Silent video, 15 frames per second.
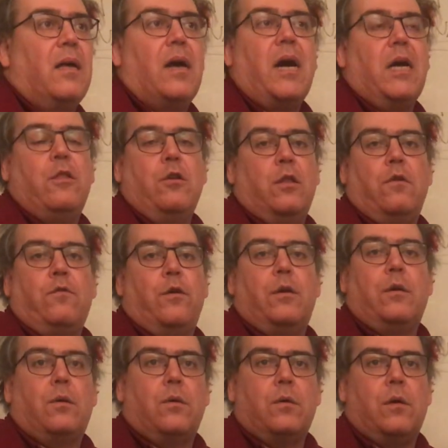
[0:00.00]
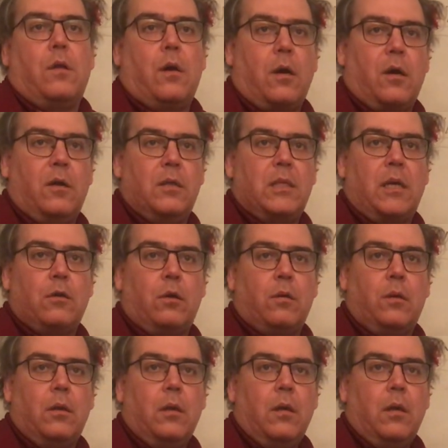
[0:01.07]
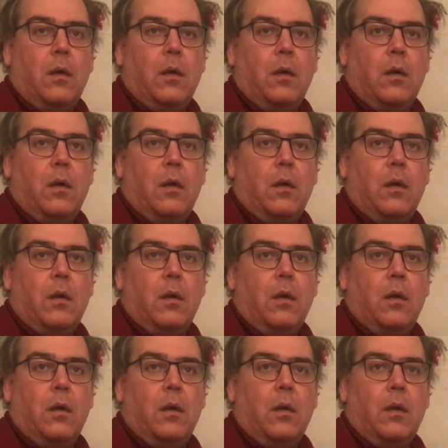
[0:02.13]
either the vertical or the horizontal